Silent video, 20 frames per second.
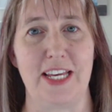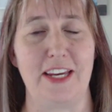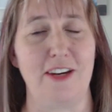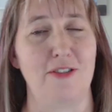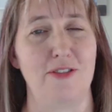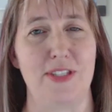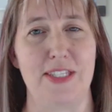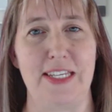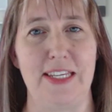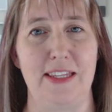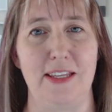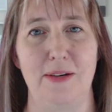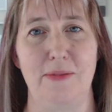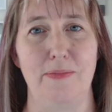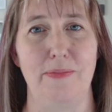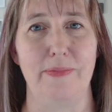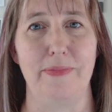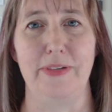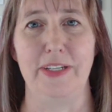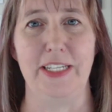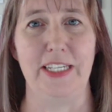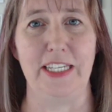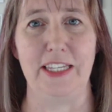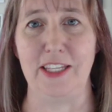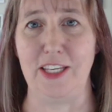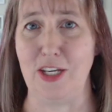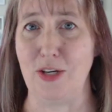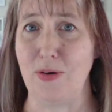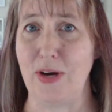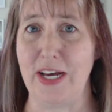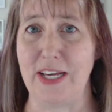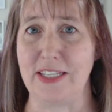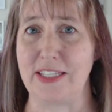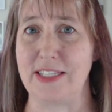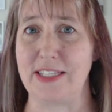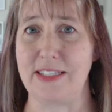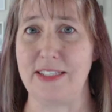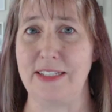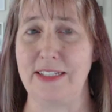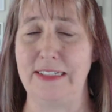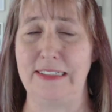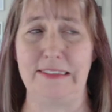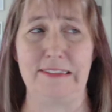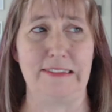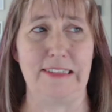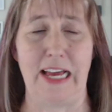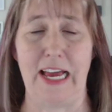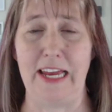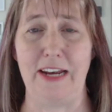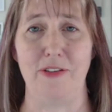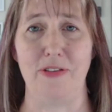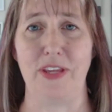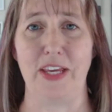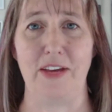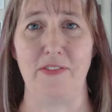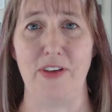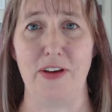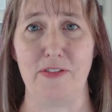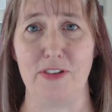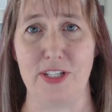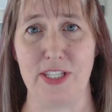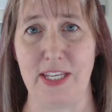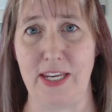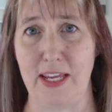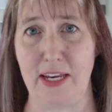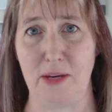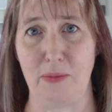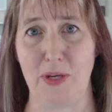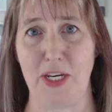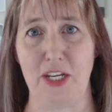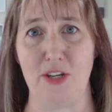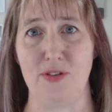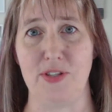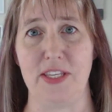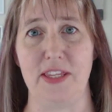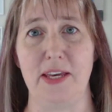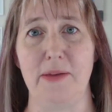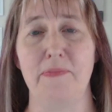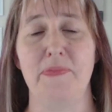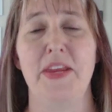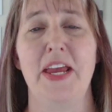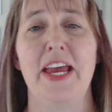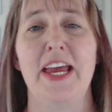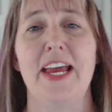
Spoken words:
I don't see them in the US. I don't think I've ever seen anybody using them.